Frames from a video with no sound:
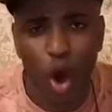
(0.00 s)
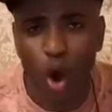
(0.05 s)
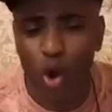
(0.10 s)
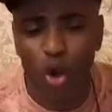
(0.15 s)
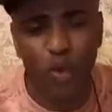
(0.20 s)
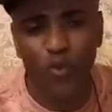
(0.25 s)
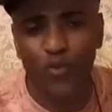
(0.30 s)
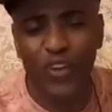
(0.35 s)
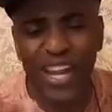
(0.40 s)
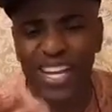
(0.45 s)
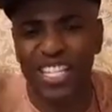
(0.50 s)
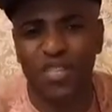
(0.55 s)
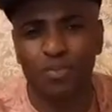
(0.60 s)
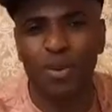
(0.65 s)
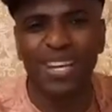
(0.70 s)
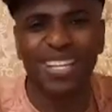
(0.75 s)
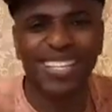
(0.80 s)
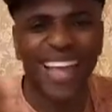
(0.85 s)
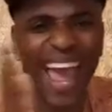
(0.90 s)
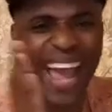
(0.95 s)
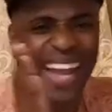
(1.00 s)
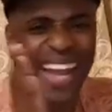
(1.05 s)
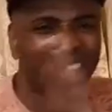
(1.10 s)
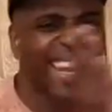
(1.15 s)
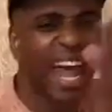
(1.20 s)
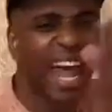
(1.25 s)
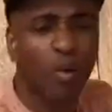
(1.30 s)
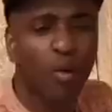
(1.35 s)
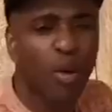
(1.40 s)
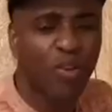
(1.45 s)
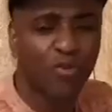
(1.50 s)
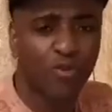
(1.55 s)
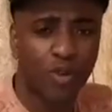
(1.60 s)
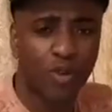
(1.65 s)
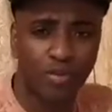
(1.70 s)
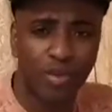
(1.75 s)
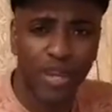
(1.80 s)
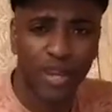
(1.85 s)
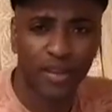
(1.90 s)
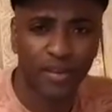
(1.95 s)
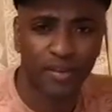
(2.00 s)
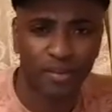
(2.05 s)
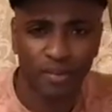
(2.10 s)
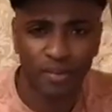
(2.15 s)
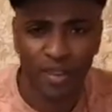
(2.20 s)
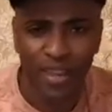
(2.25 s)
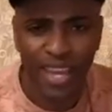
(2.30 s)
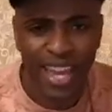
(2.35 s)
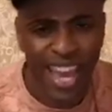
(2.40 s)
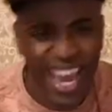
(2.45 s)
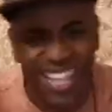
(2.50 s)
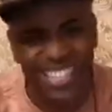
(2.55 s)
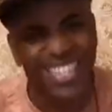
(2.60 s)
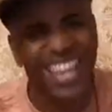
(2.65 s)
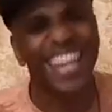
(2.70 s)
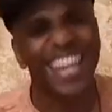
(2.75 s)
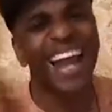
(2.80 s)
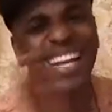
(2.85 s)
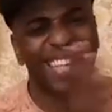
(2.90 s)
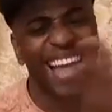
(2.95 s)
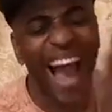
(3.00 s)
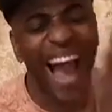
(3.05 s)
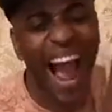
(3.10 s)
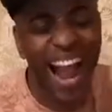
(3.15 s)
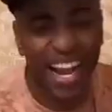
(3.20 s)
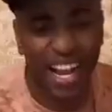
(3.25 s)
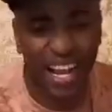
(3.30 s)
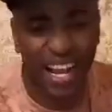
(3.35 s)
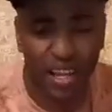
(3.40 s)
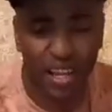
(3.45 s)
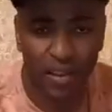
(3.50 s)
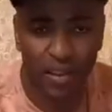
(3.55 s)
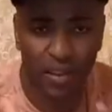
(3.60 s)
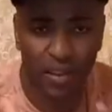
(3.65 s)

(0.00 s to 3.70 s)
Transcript: all of that has been taken away from me. It's an attack.